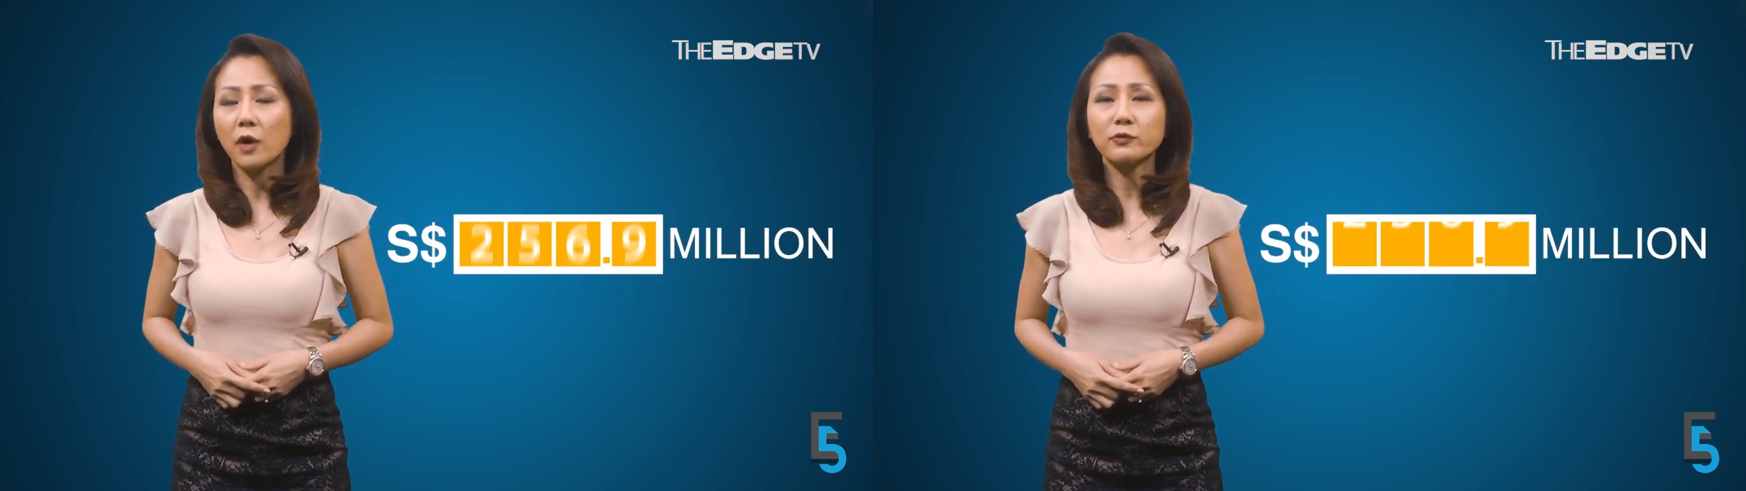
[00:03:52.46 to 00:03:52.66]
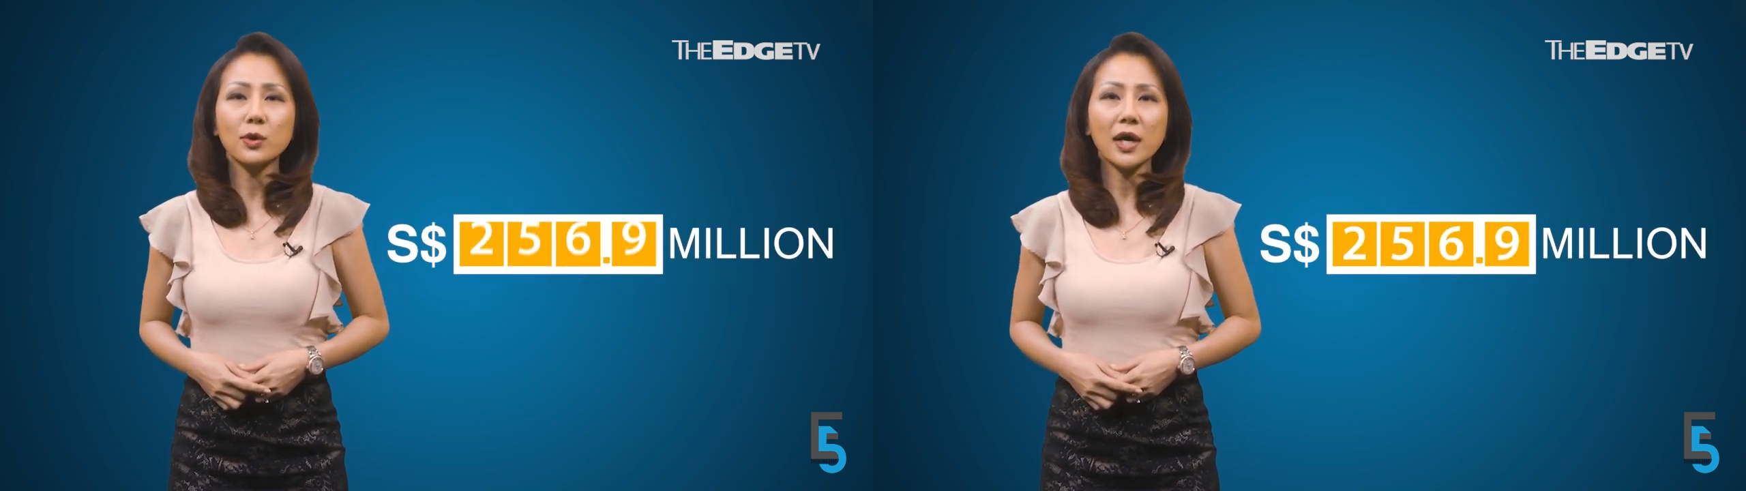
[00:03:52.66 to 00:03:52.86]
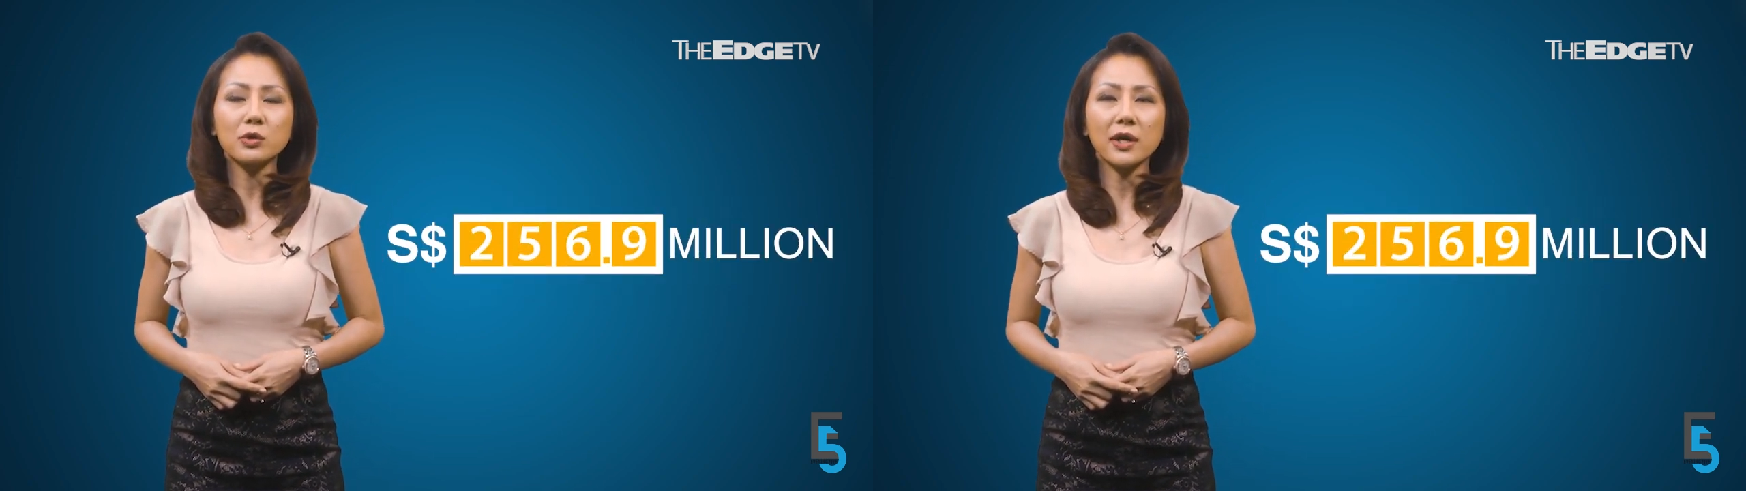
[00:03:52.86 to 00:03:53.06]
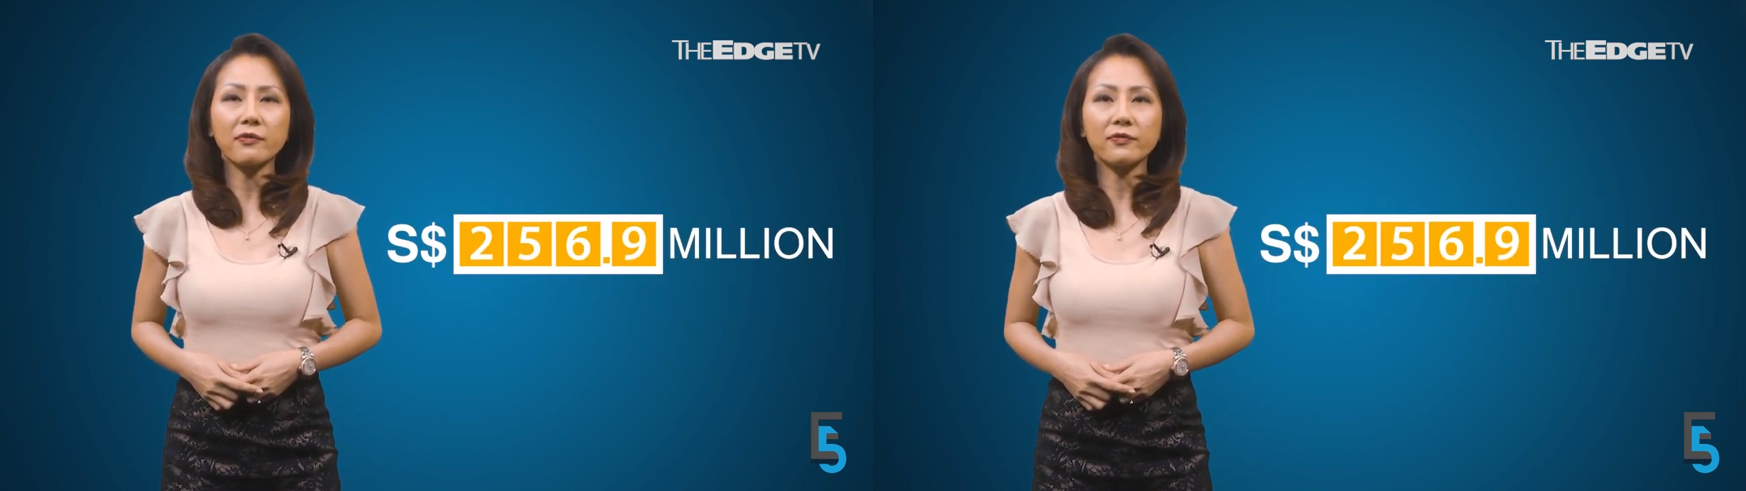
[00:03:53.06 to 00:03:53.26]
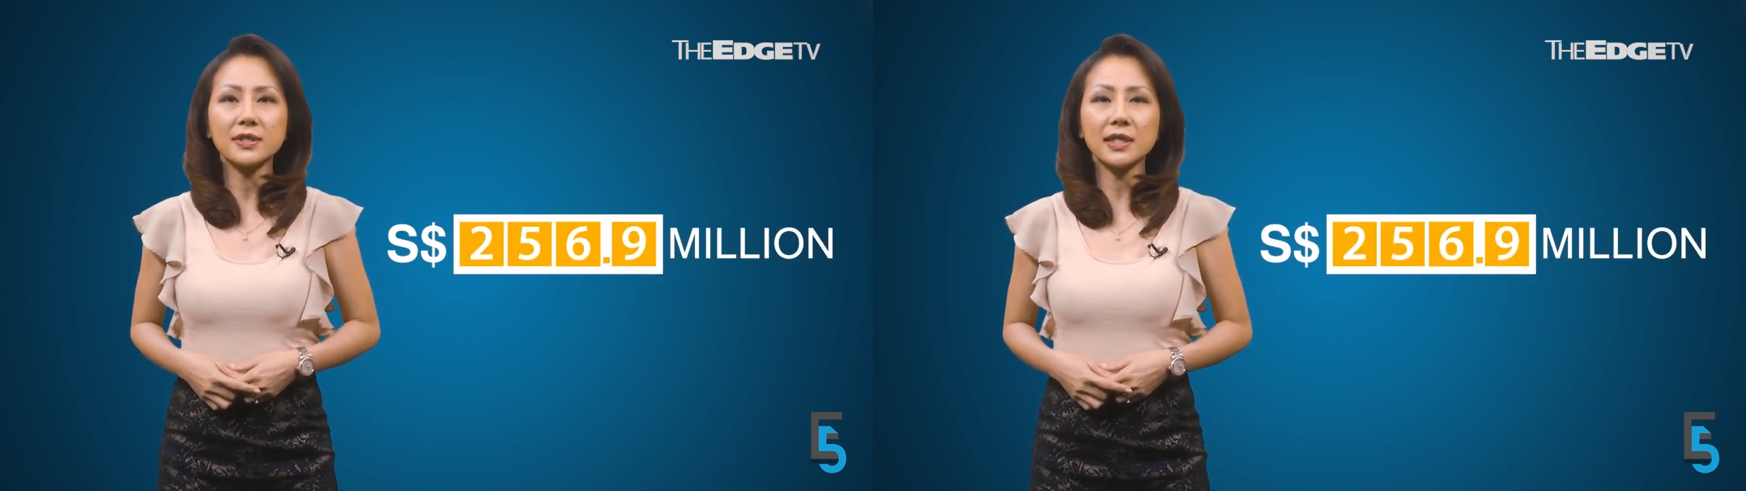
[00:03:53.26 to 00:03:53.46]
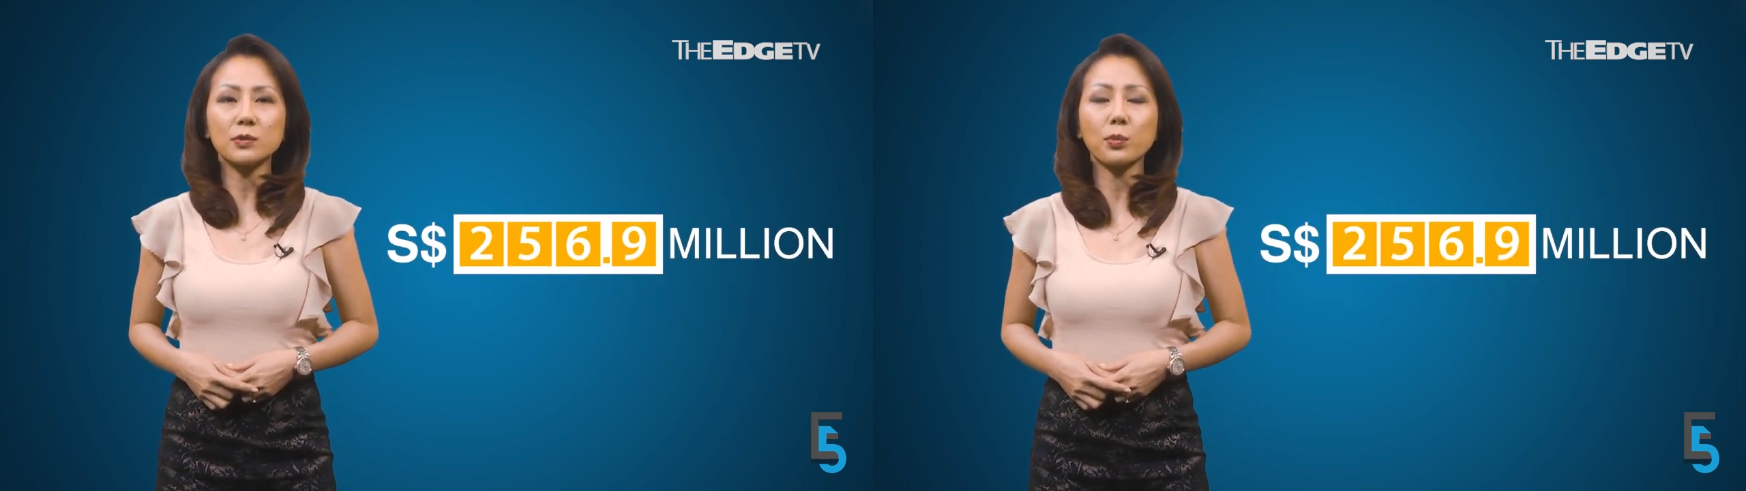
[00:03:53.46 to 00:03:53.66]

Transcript: of two hundred fifty-six